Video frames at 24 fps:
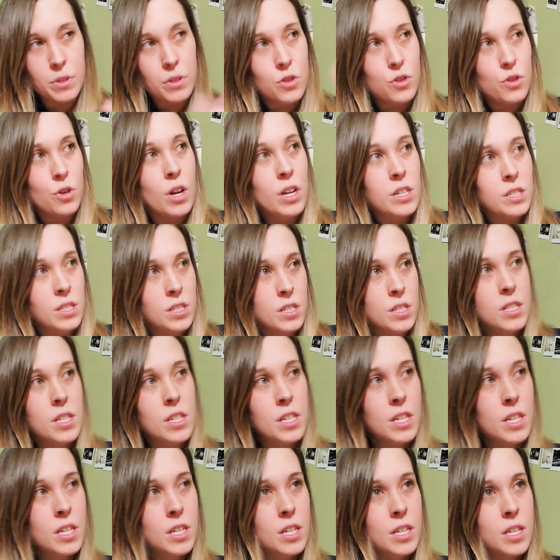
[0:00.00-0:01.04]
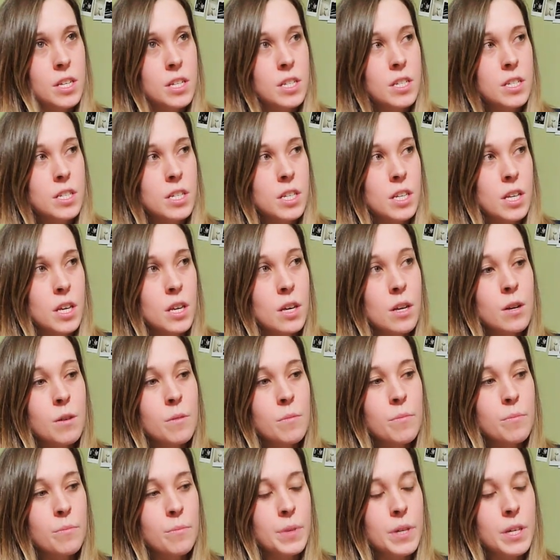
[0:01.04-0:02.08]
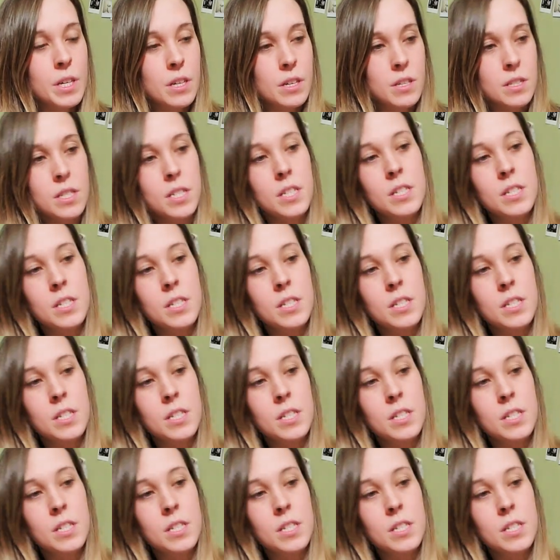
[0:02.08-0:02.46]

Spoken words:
draws us into Him because